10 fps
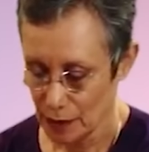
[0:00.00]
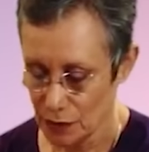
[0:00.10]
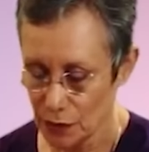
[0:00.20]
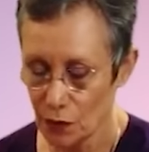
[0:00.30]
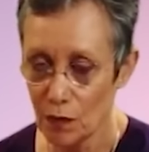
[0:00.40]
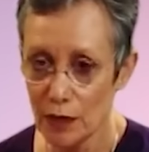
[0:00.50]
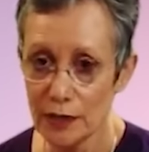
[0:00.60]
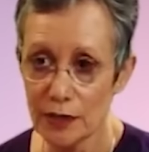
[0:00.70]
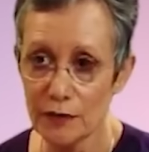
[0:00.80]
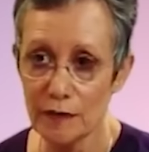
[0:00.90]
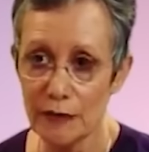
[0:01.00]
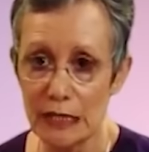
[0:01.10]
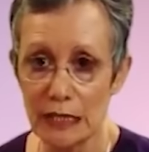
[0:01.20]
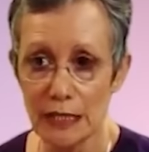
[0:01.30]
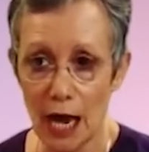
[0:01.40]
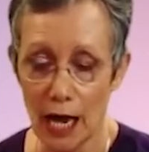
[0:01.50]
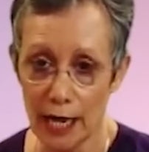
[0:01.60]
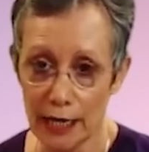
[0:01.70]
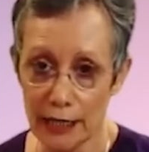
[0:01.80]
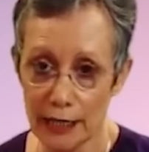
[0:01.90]
So one is from the
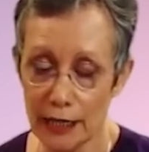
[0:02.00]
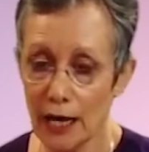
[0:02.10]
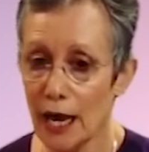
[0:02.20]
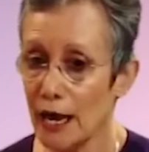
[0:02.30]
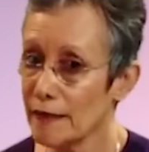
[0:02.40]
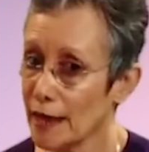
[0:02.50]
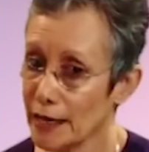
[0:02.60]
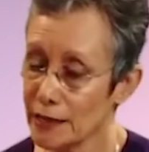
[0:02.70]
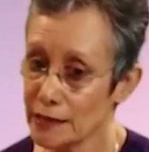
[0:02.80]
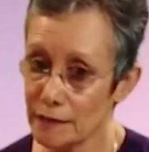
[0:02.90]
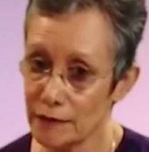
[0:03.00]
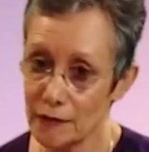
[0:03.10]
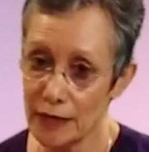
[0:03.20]
side, and that is if you